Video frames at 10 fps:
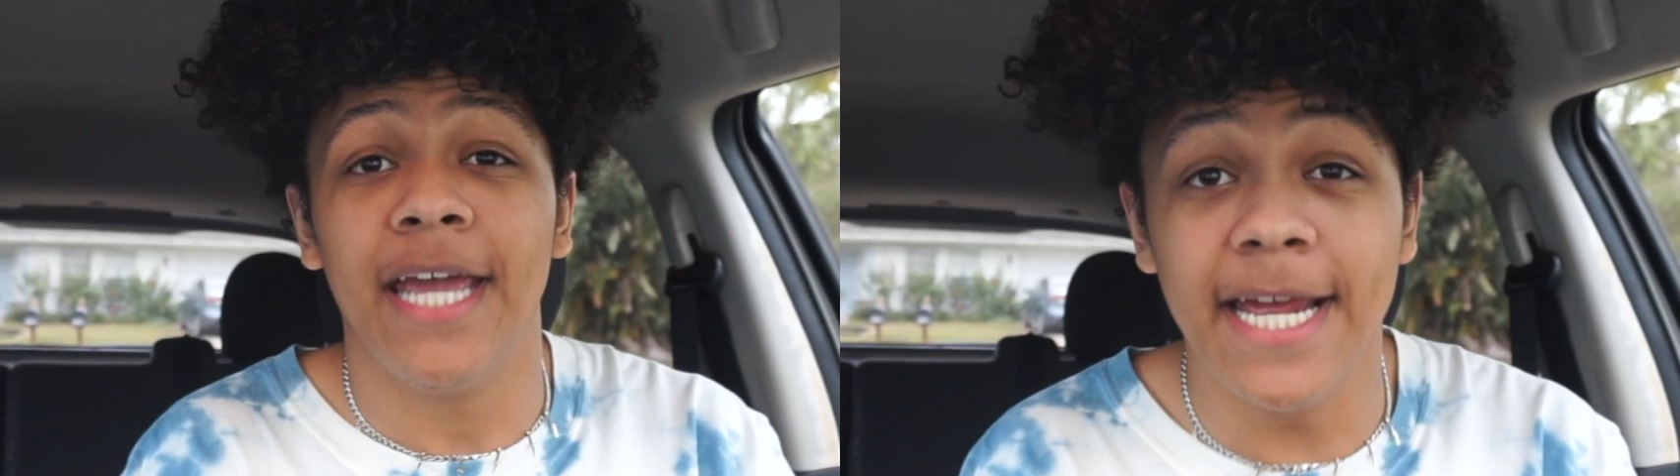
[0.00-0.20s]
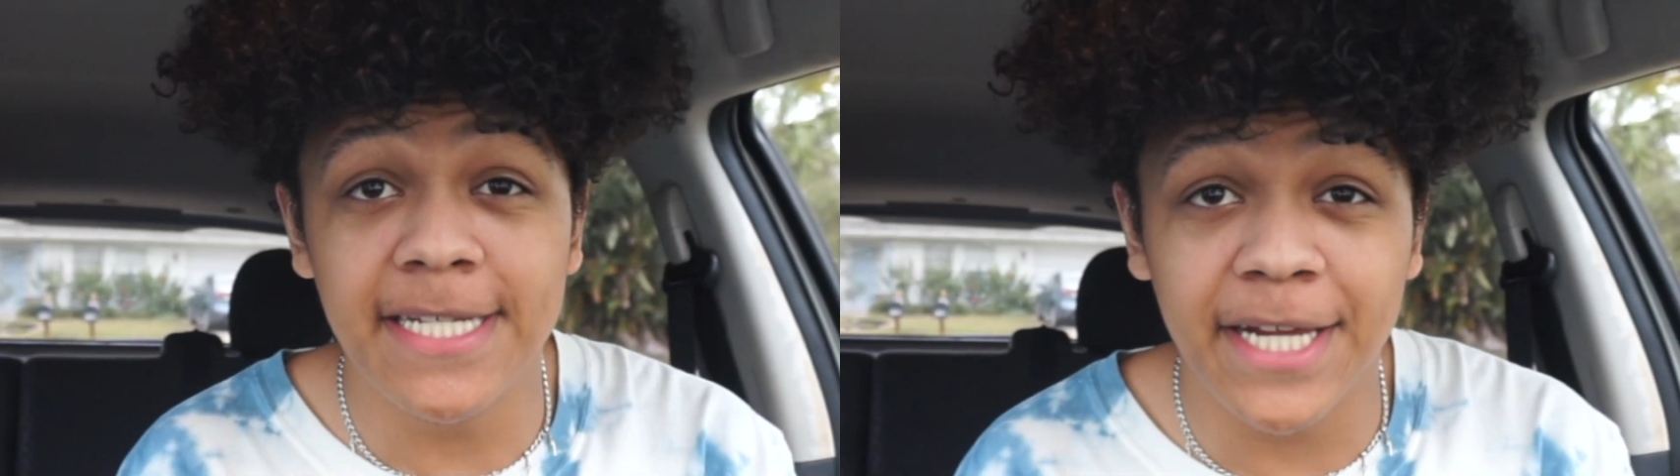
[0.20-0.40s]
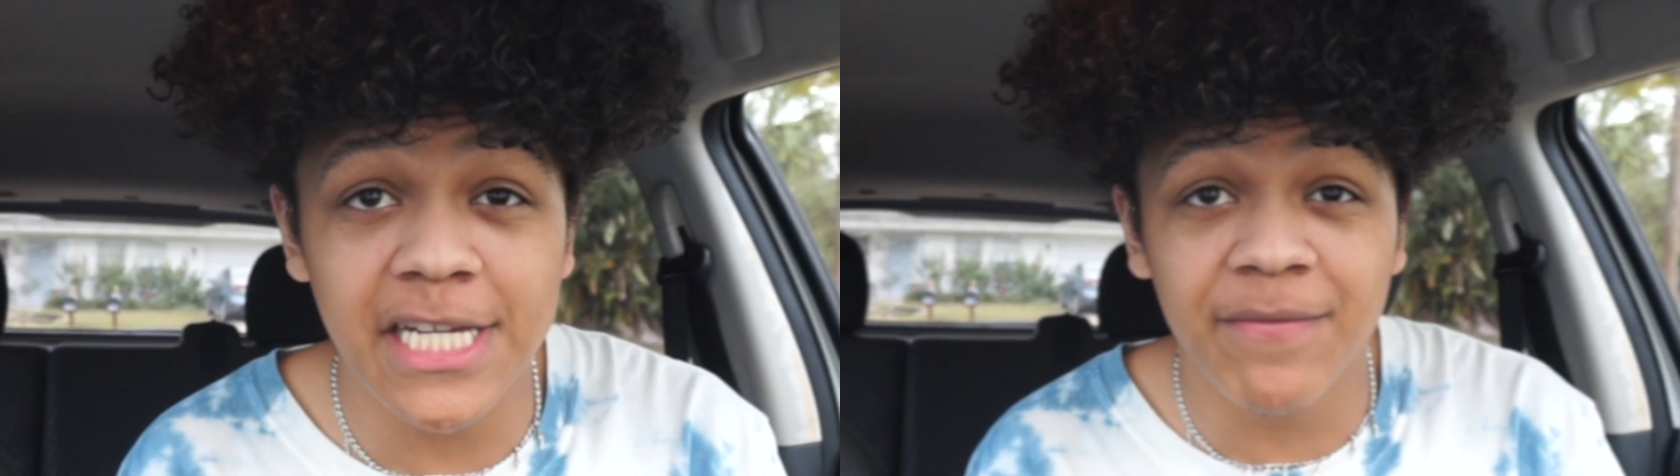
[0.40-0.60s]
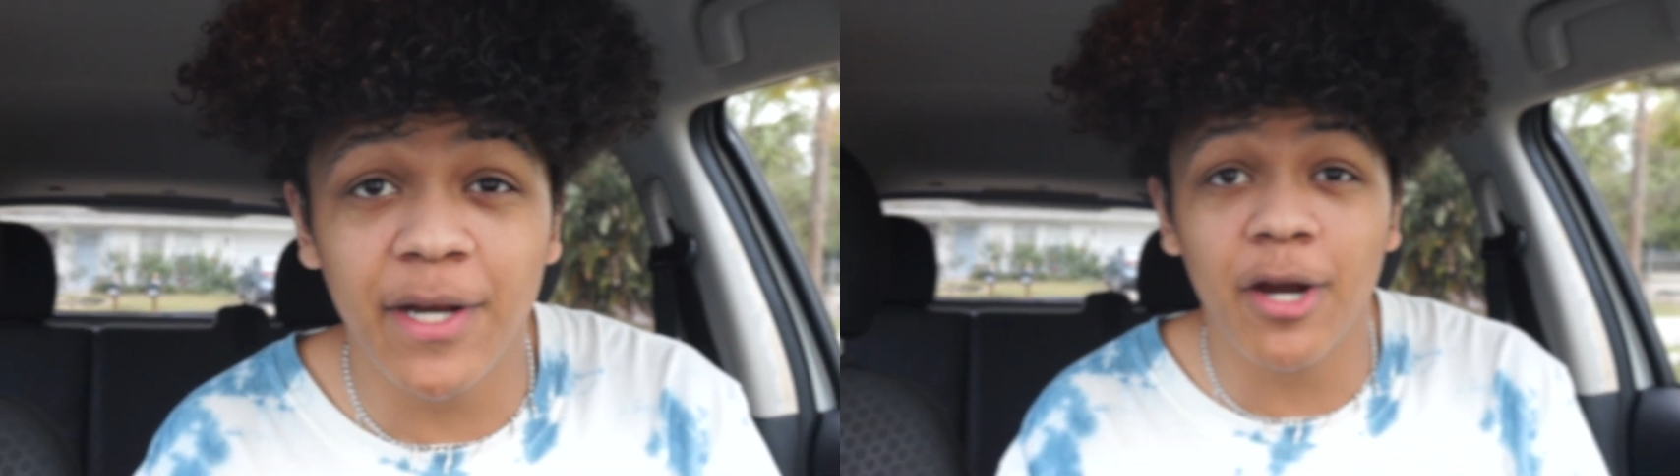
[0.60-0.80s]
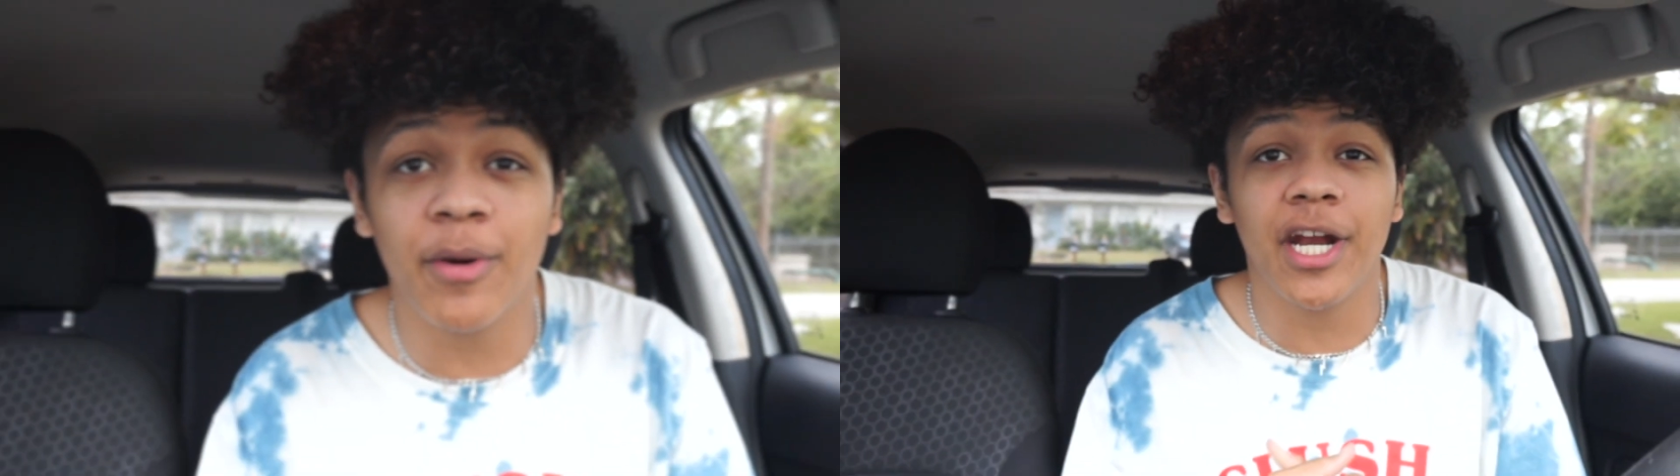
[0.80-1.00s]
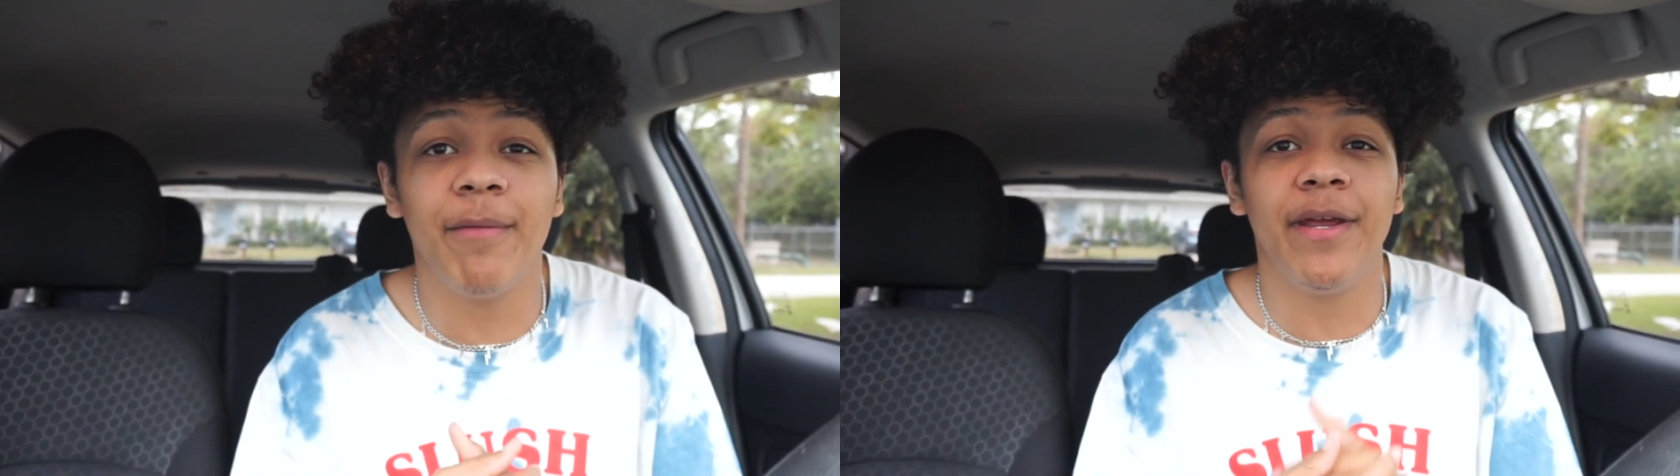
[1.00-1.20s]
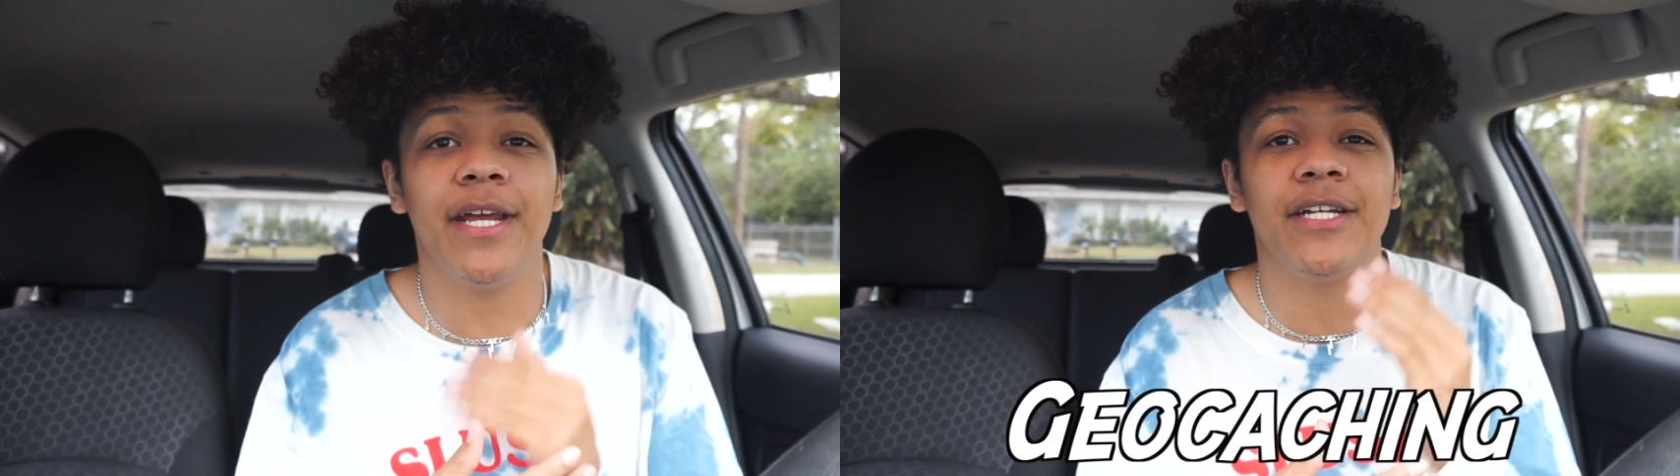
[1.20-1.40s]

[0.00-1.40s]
In today's video, I'm going to be